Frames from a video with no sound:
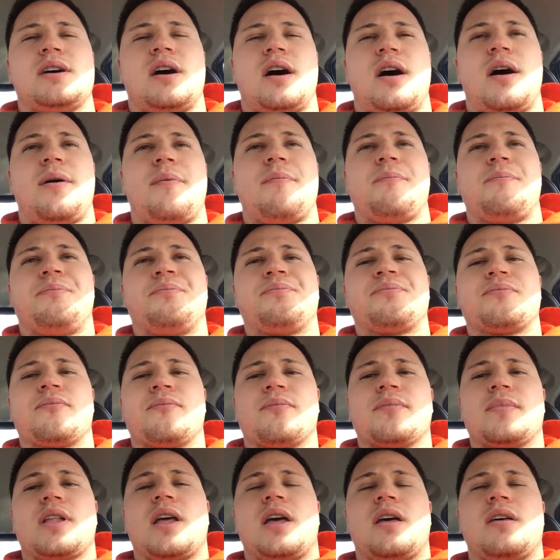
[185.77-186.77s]

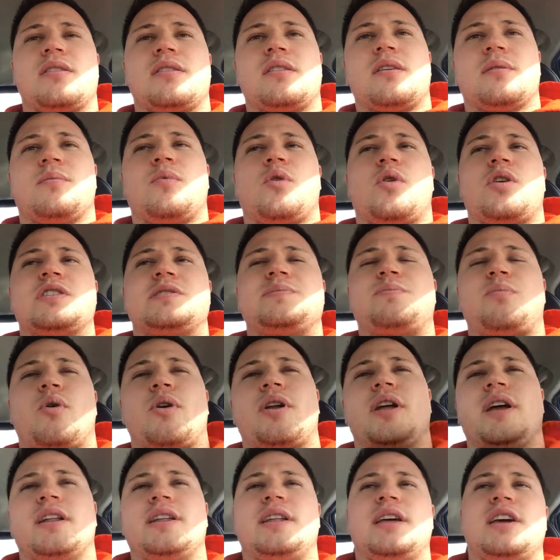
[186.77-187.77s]
the more
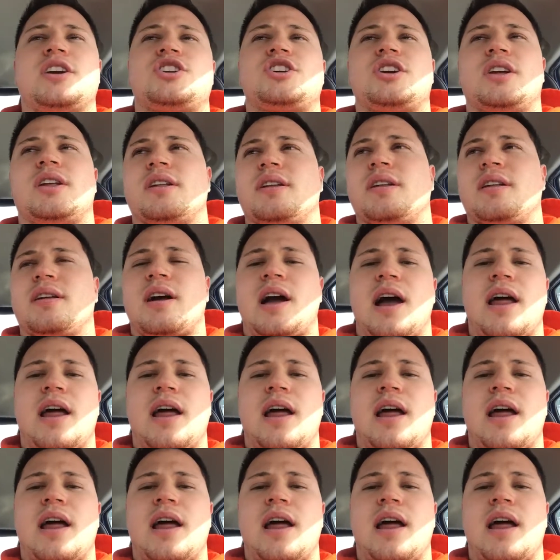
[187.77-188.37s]
sporty edition,